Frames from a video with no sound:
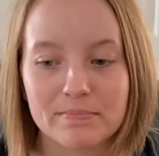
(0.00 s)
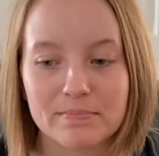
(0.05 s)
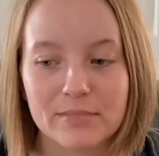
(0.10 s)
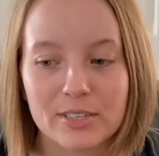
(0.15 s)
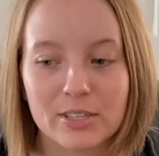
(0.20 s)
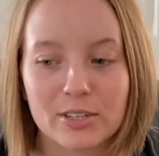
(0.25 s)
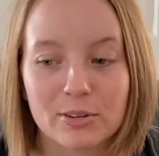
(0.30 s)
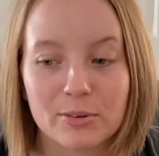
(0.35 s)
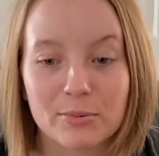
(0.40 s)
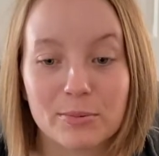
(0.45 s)

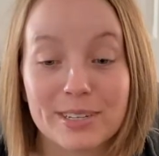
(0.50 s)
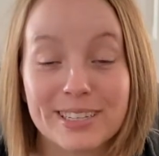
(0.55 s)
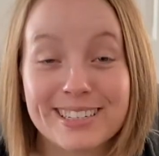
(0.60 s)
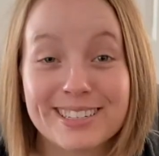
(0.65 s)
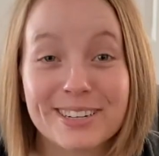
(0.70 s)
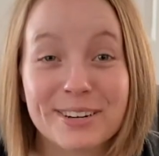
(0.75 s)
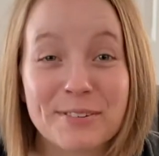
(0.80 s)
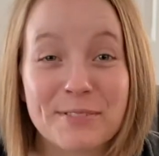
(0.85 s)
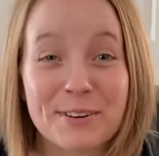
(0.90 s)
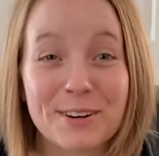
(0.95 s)
we did
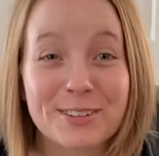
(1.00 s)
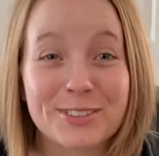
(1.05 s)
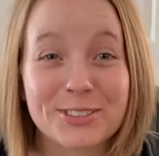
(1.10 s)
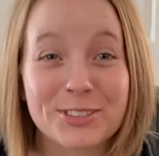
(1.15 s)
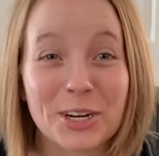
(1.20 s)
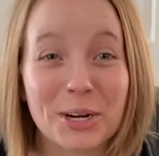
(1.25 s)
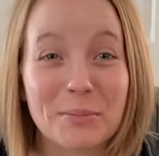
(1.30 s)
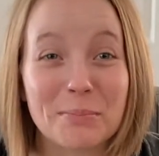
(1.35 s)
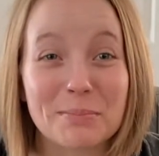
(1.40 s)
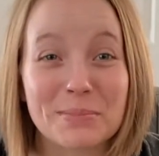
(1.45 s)
our first
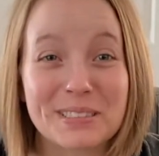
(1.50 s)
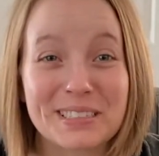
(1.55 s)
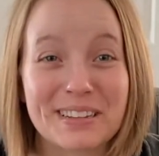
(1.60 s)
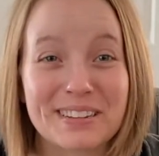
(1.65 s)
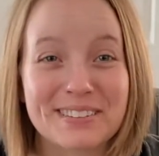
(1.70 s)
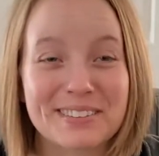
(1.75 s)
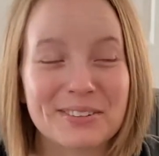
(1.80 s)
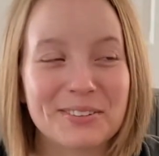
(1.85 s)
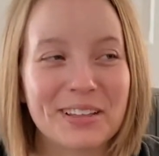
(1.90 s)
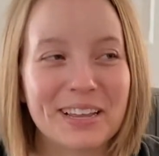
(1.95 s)
jumps.
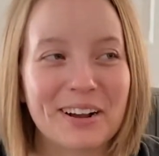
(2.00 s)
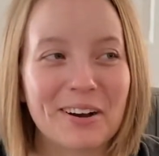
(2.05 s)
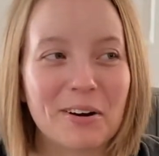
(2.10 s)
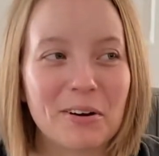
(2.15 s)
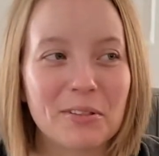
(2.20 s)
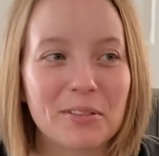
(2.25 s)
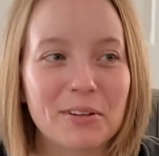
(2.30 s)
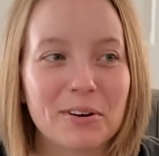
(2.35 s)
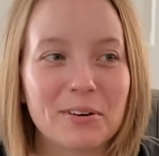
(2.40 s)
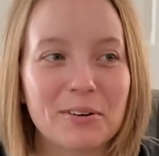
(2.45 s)
So
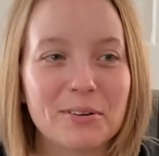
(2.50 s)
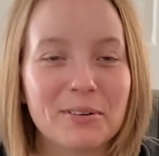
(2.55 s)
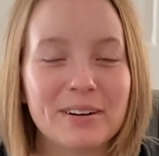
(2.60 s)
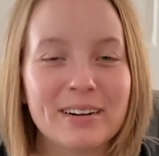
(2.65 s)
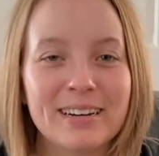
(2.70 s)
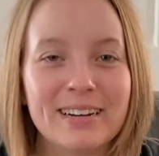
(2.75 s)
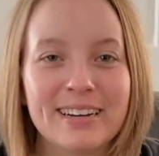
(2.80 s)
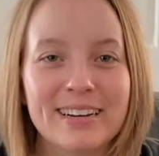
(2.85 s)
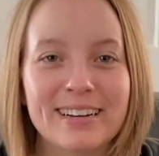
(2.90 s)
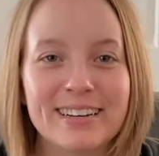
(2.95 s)
although
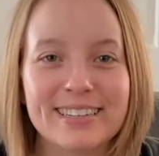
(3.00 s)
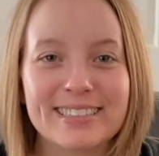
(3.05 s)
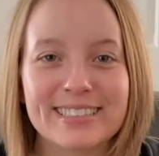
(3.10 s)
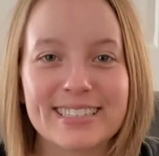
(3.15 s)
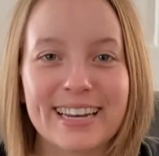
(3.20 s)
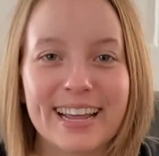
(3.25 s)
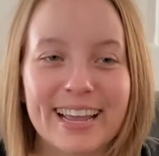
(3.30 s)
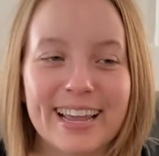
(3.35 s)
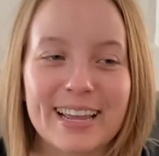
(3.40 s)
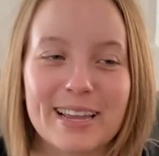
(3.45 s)

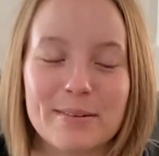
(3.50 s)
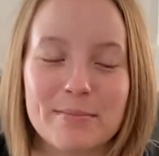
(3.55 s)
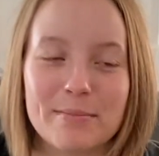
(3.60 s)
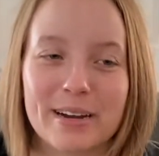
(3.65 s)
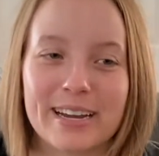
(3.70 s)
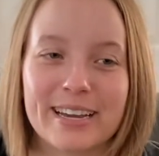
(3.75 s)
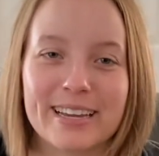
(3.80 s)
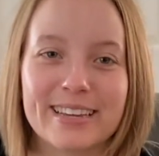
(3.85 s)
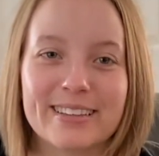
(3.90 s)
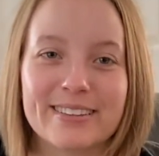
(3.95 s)
today
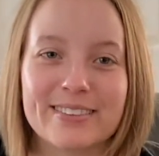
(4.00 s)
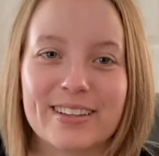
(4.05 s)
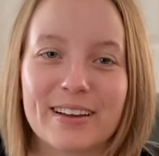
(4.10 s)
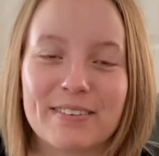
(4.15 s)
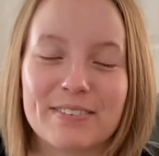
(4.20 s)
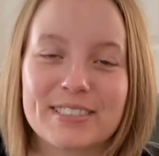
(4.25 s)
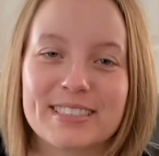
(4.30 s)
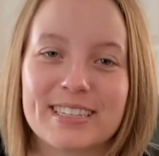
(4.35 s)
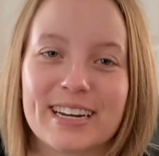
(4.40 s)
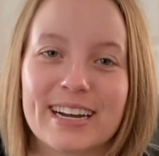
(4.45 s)
my
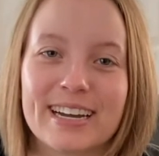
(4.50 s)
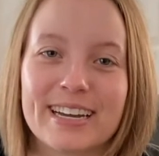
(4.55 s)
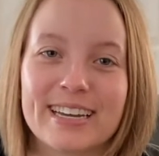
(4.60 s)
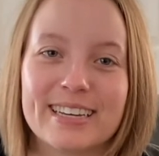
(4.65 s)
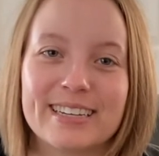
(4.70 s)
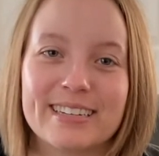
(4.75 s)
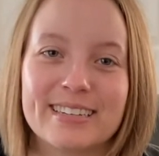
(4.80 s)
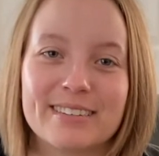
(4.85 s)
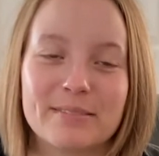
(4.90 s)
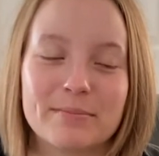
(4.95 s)
left
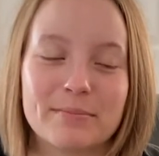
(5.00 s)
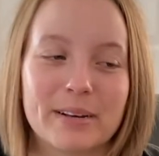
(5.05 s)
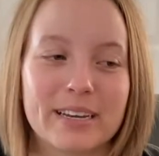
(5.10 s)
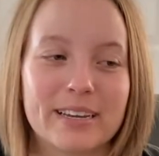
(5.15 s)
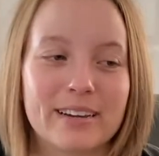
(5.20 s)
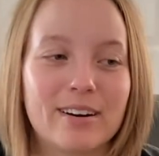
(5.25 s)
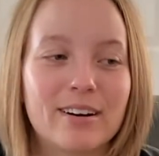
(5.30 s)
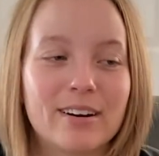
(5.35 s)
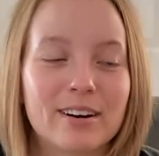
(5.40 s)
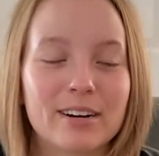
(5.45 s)
side, my
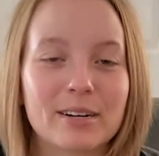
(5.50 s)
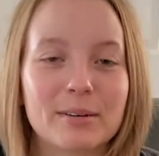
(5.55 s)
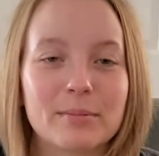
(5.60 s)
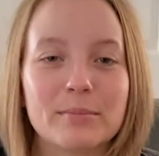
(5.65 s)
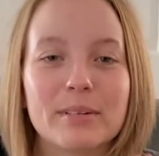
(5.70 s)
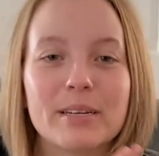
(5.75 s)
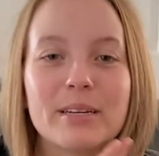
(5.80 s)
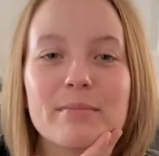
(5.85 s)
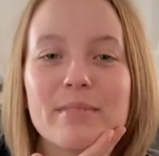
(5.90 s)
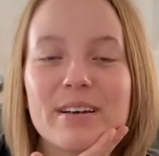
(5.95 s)
arm
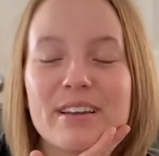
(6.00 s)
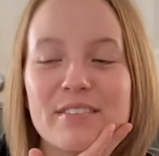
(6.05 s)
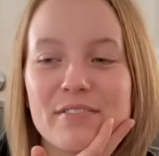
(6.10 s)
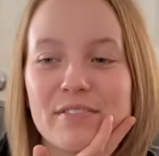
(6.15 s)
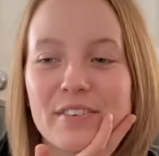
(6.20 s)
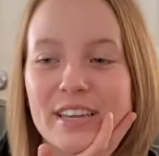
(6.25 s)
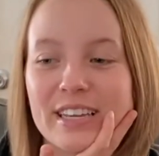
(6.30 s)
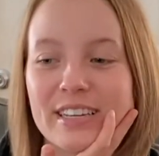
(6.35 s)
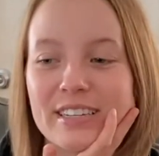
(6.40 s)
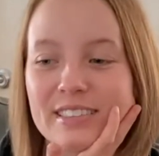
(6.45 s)
and my
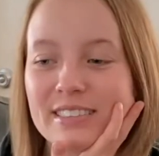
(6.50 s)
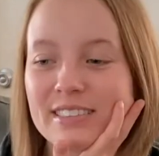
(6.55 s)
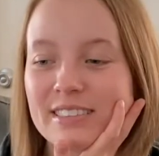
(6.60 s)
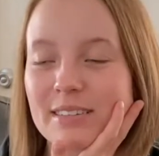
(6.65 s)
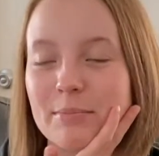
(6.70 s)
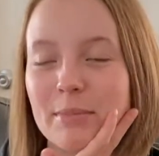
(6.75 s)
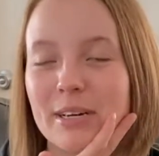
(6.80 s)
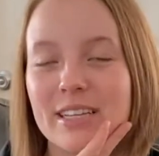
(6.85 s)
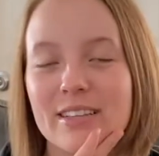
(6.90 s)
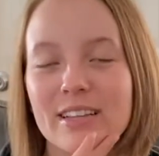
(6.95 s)
face
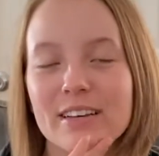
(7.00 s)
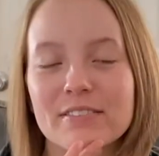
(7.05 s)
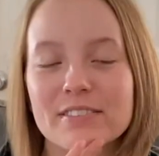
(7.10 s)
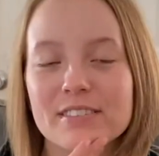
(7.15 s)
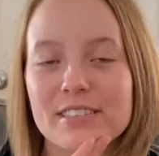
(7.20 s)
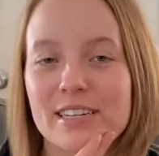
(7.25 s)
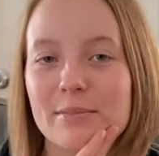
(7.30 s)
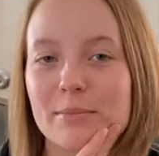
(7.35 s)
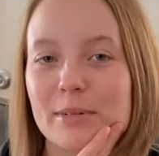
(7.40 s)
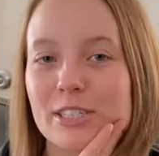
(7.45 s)
and my left
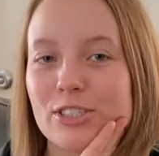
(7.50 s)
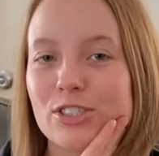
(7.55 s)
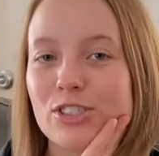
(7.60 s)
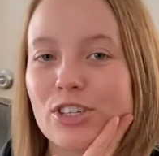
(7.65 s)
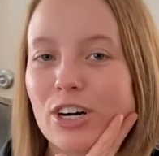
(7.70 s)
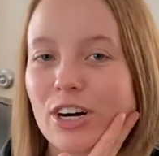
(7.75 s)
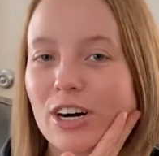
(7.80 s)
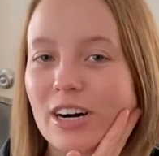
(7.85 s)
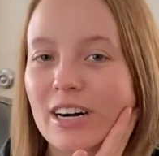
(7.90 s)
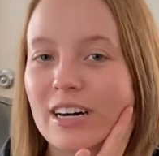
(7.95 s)
side of my
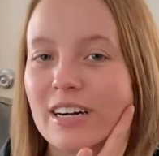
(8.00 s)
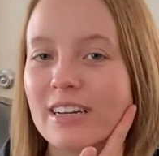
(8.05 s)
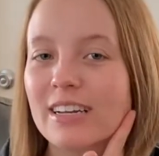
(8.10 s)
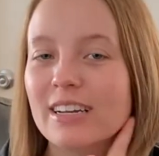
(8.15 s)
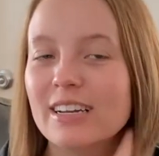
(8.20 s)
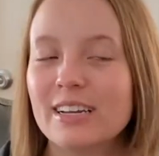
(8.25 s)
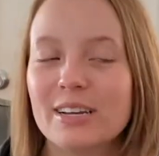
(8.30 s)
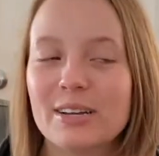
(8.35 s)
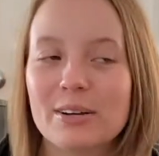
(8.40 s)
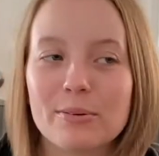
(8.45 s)
jaw,
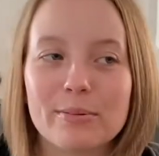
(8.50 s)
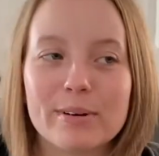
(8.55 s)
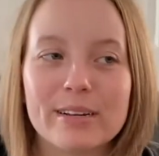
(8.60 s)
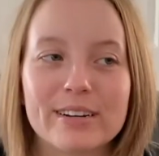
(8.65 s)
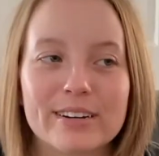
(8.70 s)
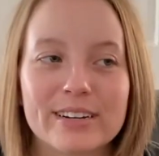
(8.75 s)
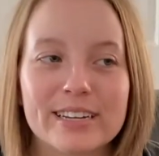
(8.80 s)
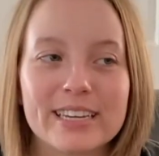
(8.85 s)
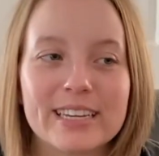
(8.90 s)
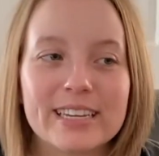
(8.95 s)

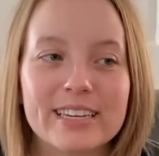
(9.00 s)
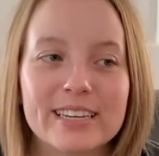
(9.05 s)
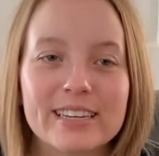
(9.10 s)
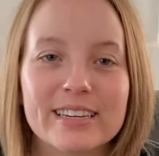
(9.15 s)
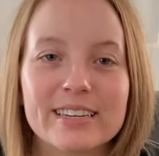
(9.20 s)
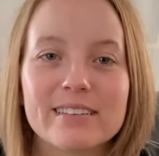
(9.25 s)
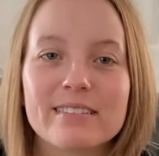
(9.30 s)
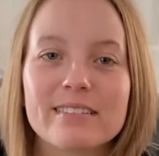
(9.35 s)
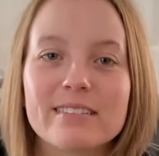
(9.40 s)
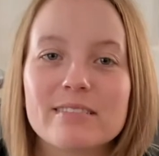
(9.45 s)
where
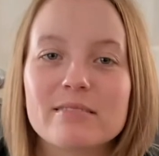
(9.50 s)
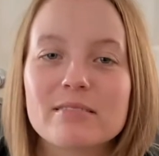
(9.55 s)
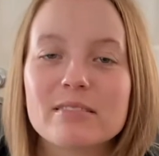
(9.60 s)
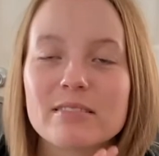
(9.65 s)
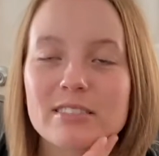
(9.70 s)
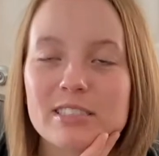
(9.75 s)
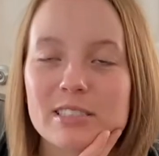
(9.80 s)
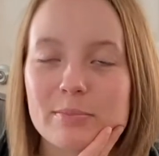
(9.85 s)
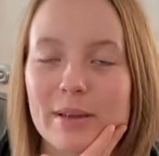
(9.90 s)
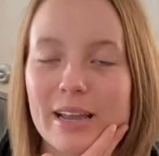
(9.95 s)
he
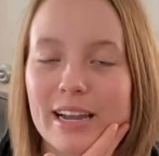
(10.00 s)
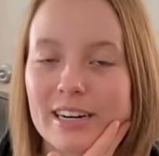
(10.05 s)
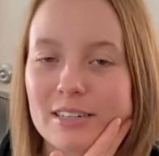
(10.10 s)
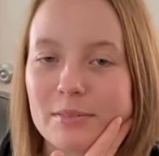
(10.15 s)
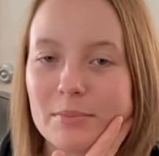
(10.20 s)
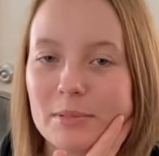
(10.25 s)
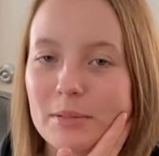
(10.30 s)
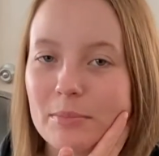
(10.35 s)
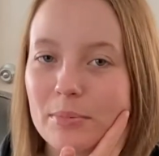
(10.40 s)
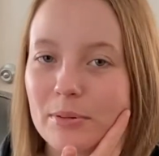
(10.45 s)
smacked
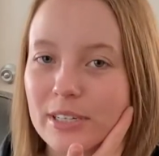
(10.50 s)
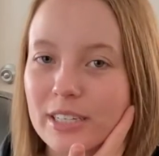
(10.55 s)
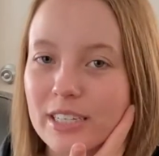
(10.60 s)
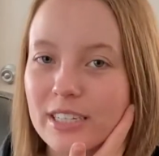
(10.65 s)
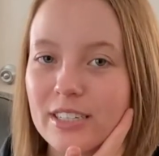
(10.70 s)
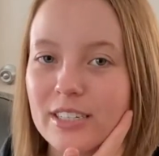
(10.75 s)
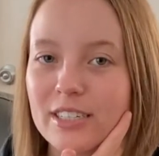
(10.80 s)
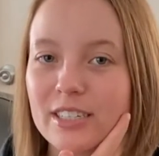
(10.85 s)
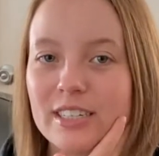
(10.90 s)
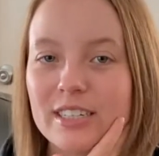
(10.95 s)
me pretty
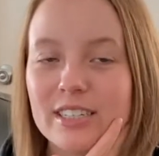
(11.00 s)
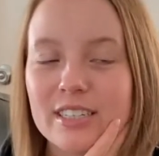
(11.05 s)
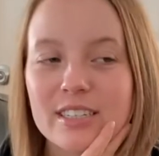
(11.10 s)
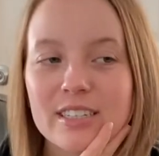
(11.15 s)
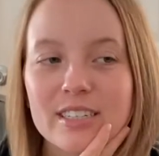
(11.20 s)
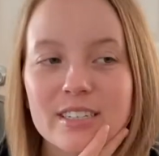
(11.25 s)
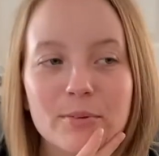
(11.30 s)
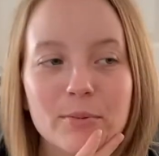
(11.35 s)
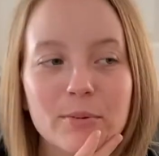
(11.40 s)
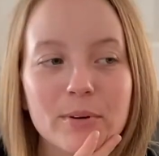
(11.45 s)
good
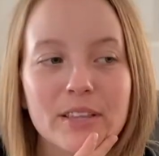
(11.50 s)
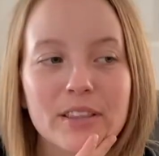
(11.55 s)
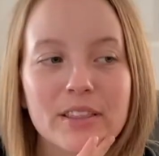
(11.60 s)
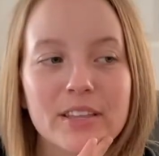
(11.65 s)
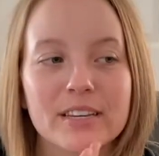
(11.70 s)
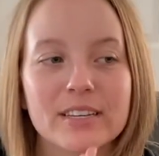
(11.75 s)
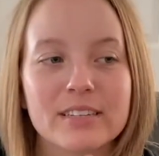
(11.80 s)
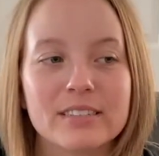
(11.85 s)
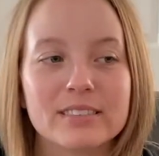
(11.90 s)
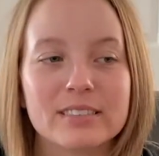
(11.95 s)
with
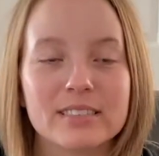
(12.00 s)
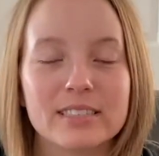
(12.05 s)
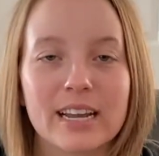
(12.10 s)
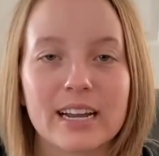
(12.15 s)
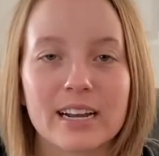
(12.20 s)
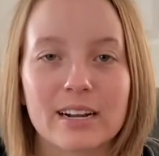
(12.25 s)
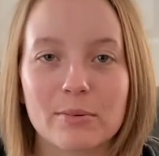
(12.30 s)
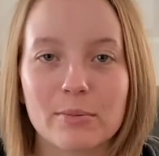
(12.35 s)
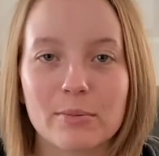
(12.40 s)
his neck